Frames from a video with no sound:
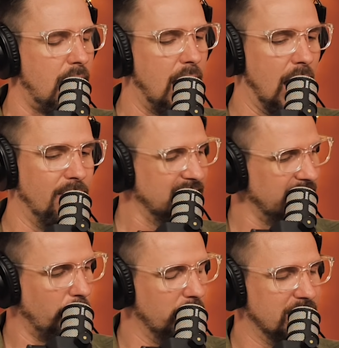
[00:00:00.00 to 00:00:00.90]
That's
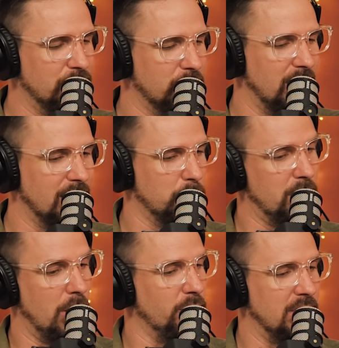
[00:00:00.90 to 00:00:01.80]
another one's interesting because we
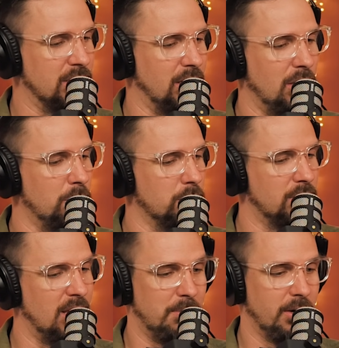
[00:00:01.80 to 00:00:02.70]
know that he's going to use
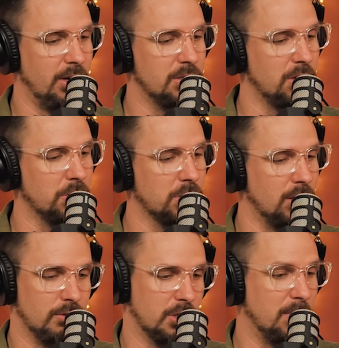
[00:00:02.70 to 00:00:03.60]
the Imperius curse
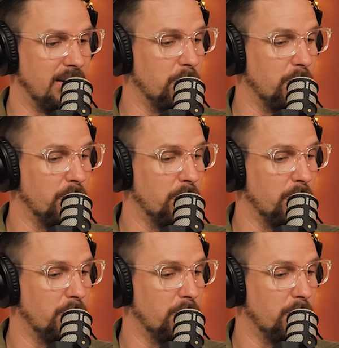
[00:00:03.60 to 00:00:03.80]
on just about